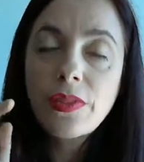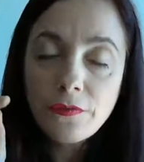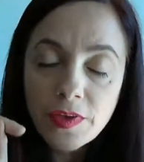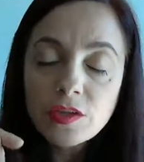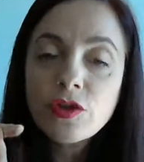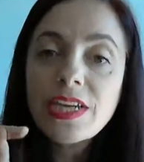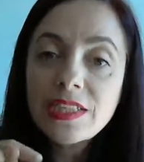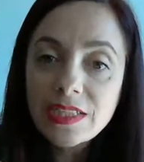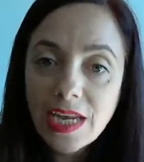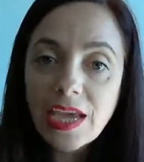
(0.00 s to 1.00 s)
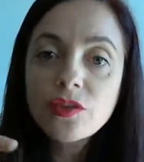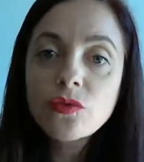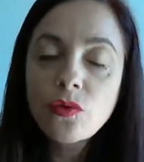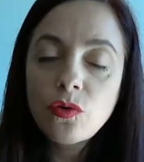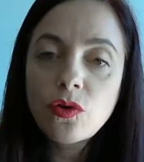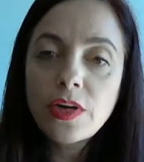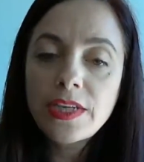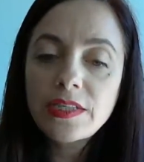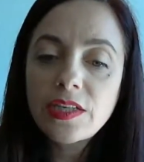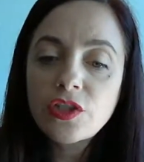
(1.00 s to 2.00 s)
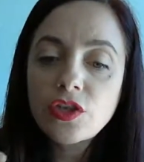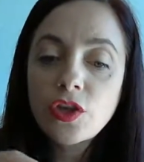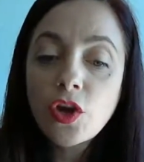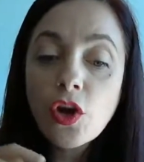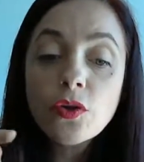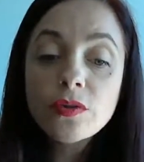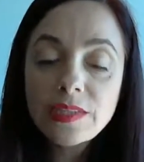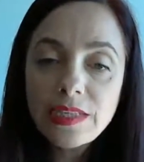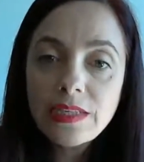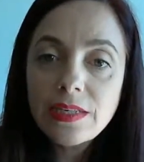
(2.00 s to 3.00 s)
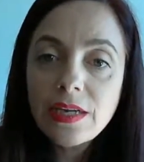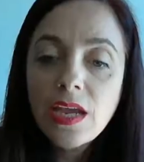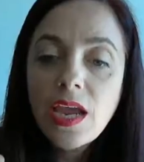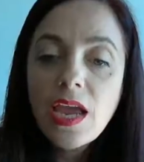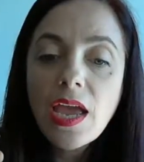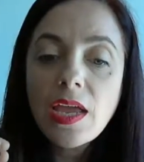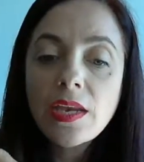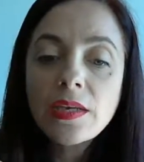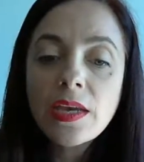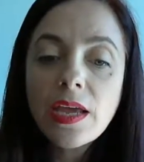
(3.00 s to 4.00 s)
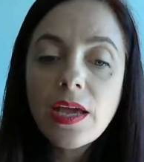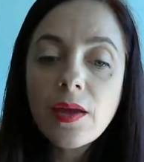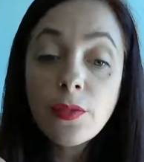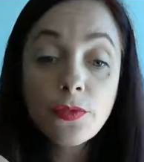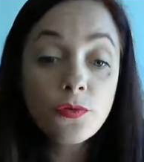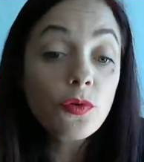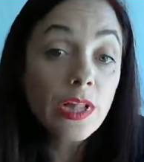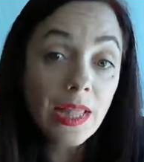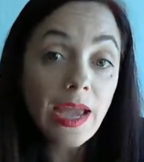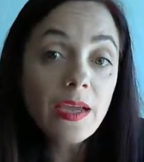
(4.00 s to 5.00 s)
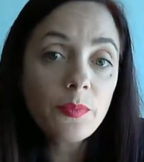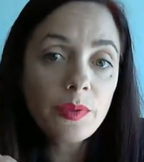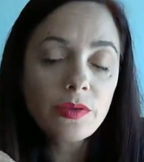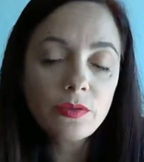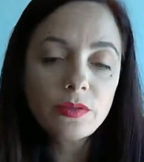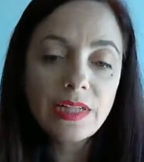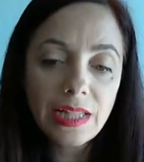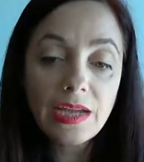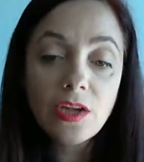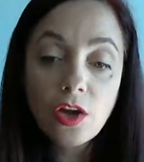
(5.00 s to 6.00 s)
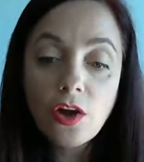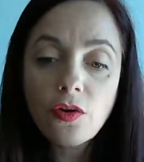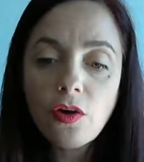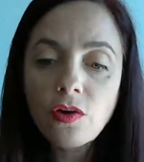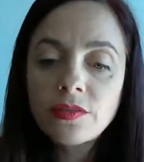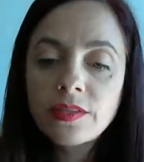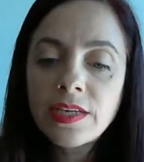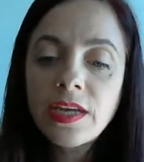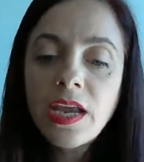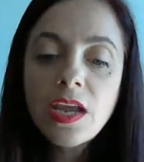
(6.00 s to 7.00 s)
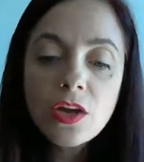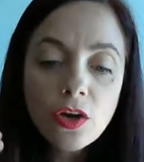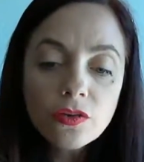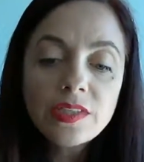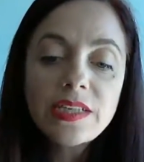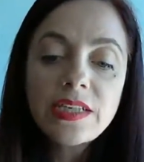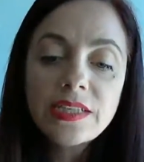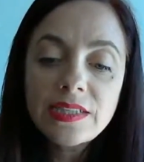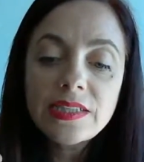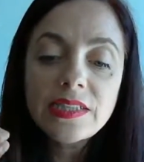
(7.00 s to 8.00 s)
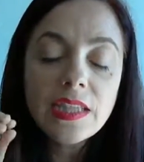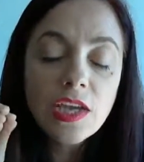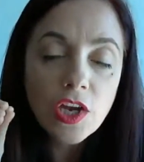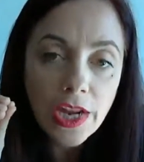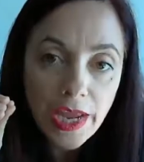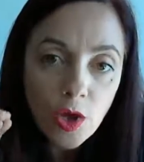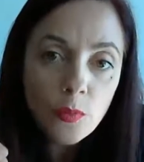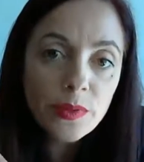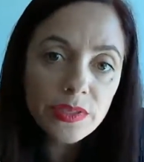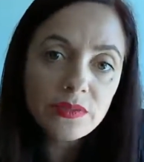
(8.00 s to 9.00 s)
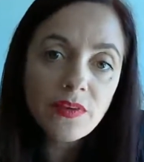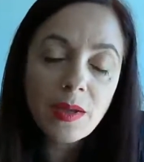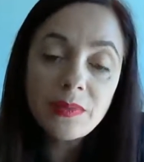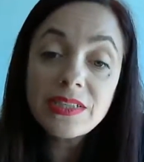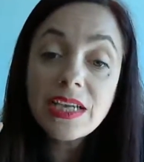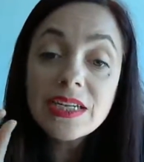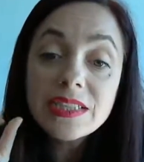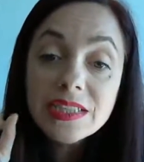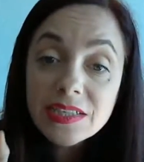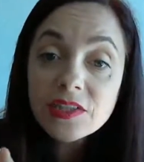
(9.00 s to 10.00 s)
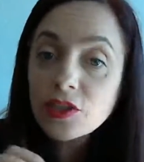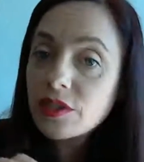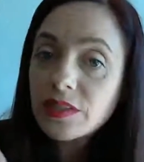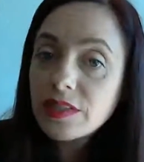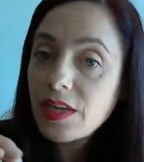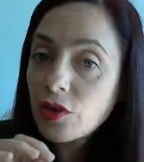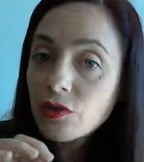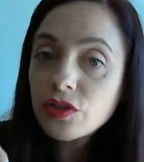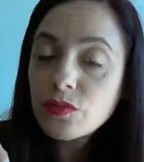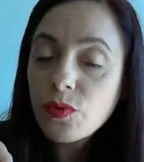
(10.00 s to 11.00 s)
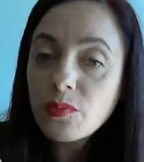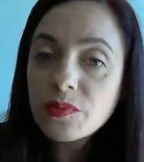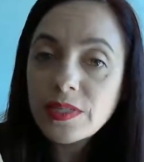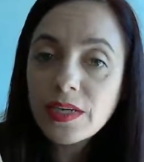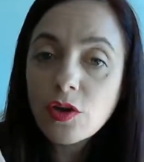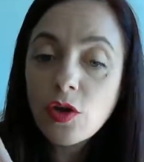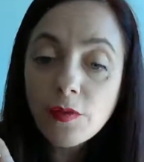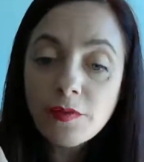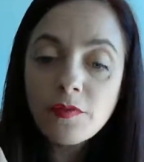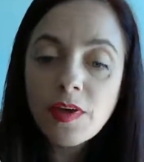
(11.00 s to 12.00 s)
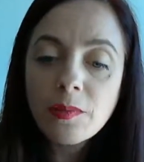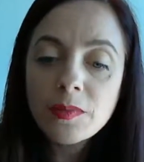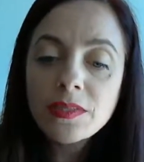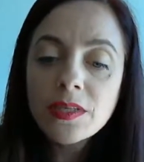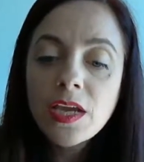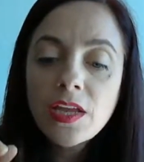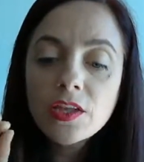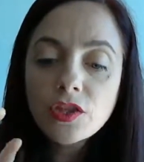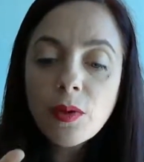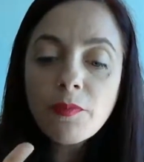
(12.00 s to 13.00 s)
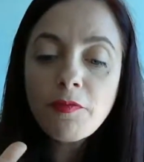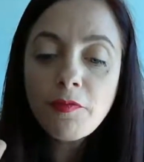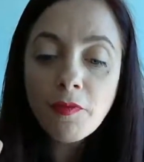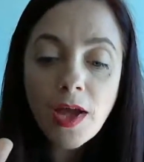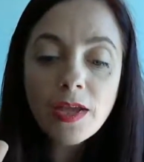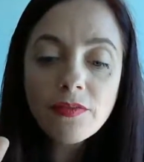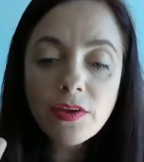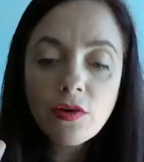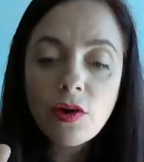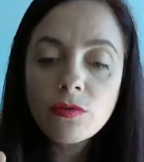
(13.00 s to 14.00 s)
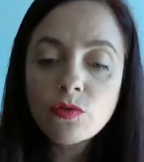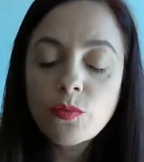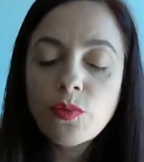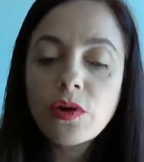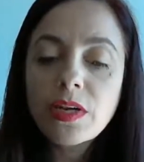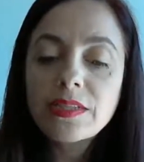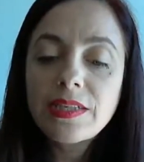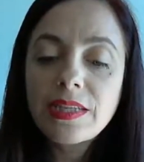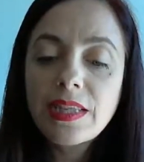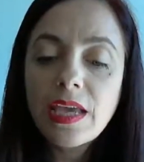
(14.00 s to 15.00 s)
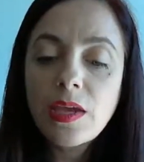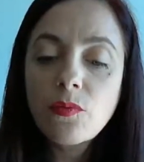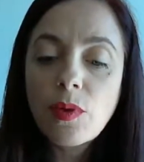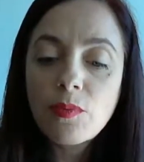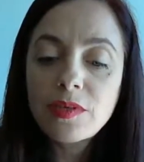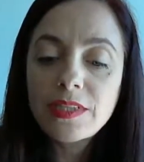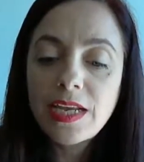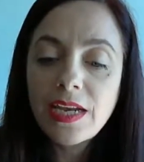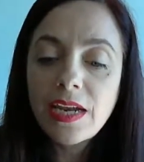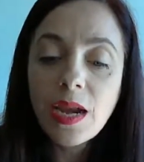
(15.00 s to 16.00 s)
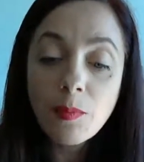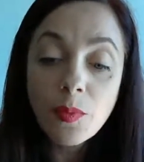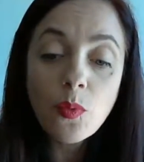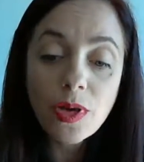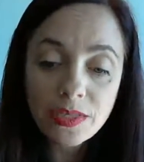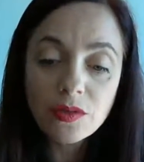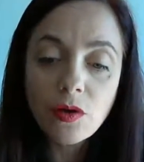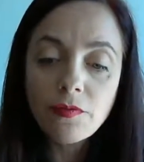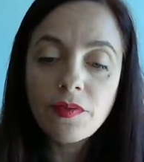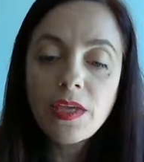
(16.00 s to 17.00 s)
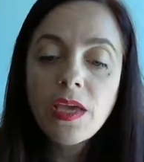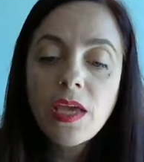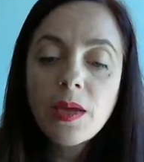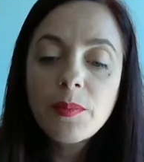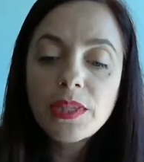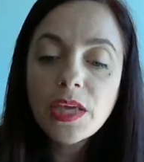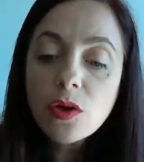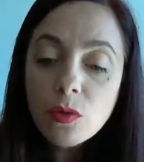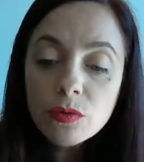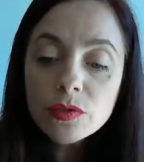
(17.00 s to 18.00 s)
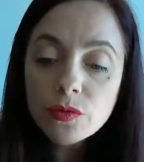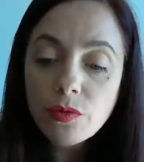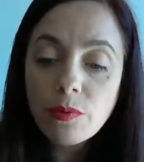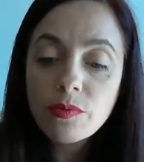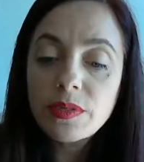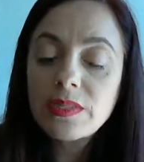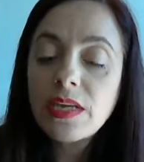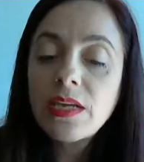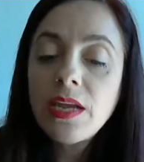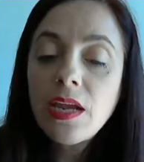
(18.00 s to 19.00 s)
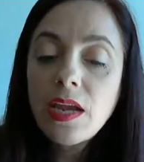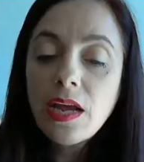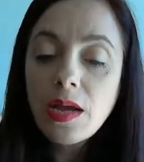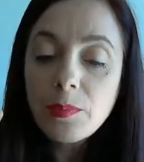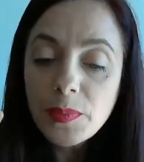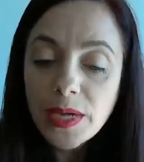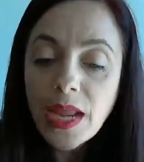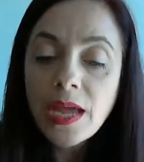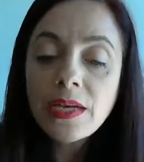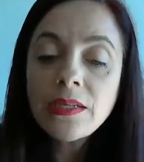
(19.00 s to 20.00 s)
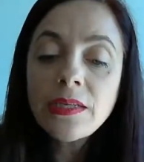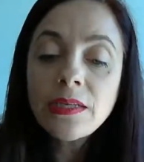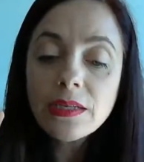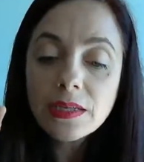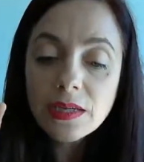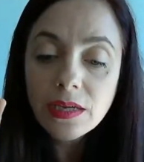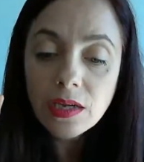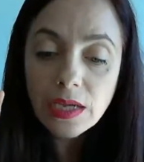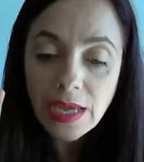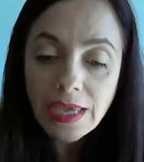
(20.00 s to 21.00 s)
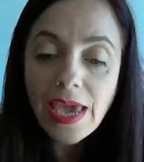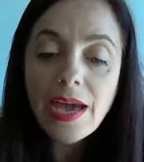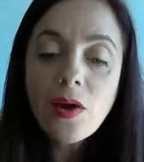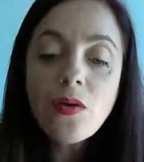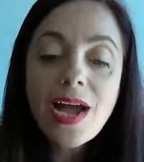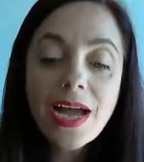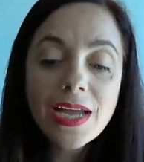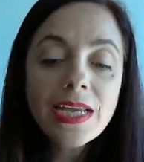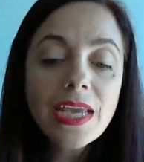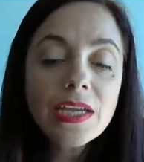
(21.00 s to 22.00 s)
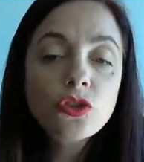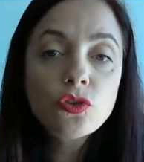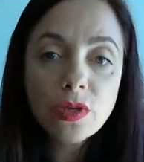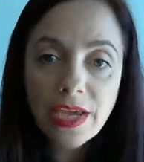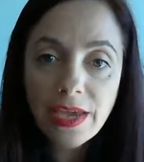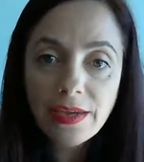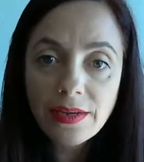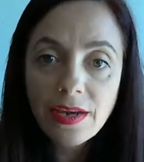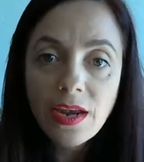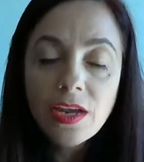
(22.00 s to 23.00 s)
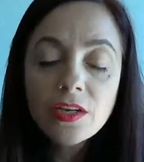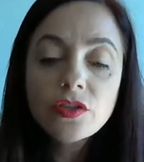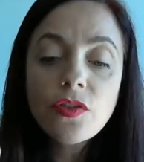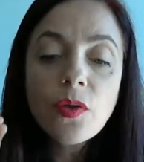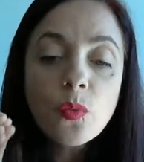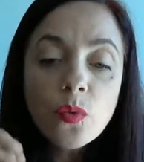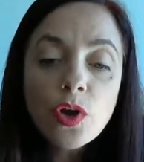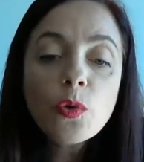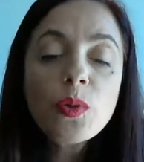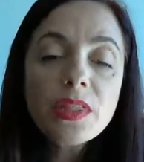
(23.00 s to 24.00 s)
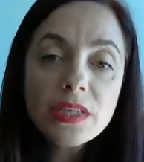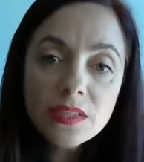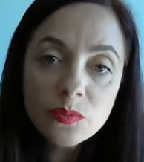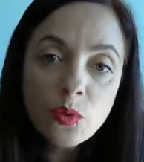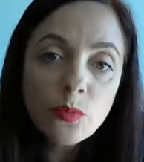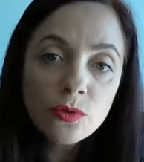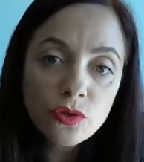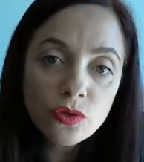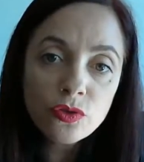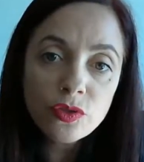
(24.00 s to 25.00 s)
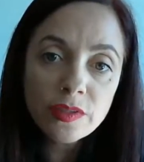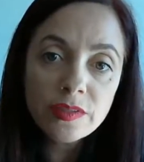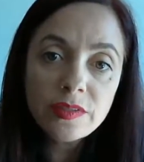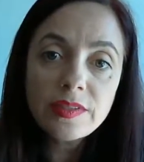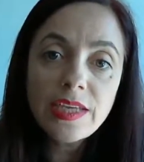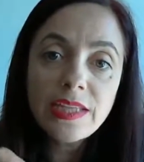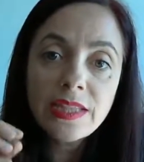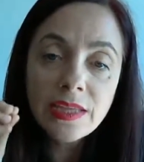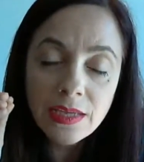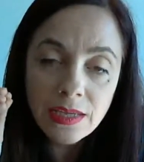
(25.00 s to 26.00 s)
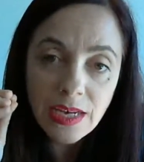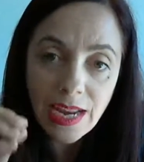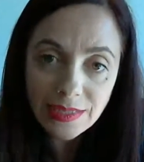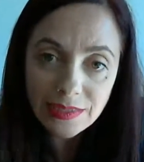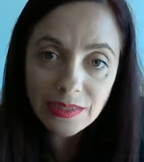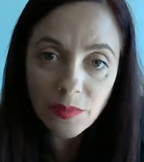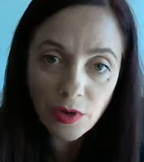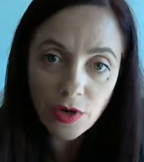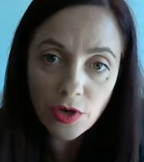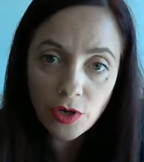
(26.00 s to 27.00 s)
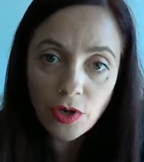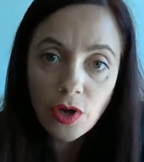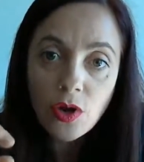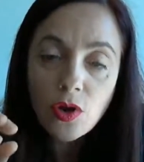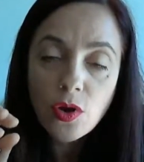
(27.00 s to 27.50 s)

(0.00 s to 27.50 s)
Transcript: the Fairtrade International organization goes in and through CLAC, because CLAC co-owns it, goes in and says that they're going to help these farmers. And they don't just represent coffee farmers. The top 5 agricultural products that they represent, number 1 is coffee, but they also represent banana, cacao, honey, and sugarcane. So they work with these small producers in the Latin American